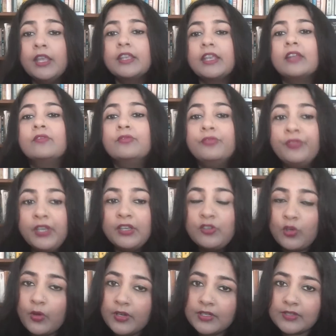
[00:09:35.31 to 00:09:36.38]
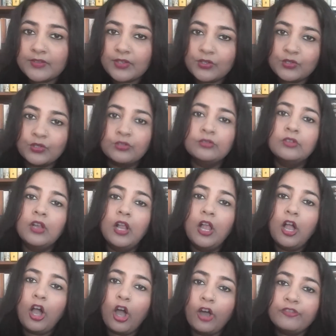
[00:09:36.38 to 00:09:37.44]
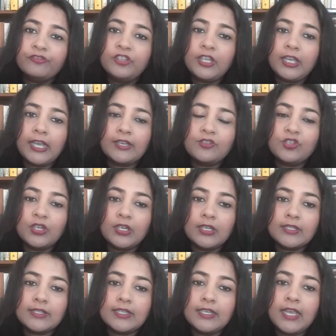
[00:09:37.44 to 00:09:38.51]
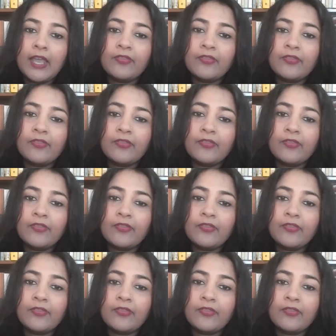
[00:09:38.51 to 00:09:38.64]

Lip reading: can veto a decision of the NJAC,